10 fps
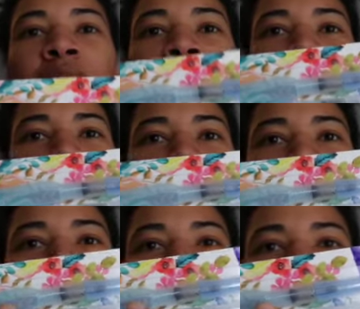
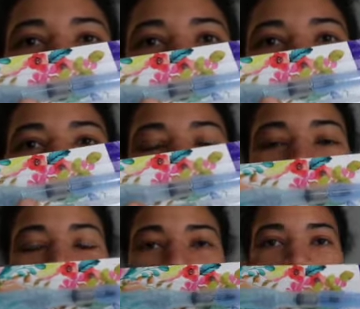is like
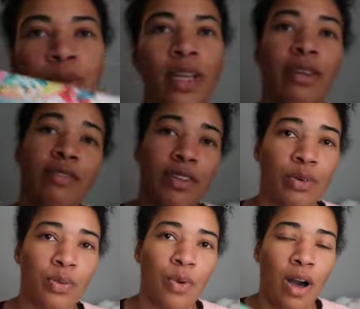a tube that you can fill
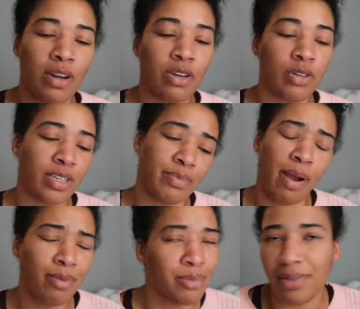with water, or you could
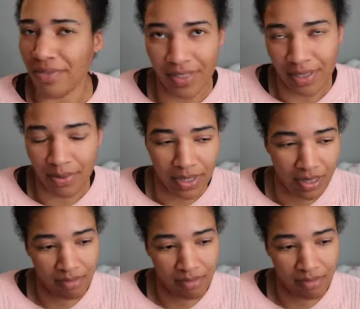probably fill it with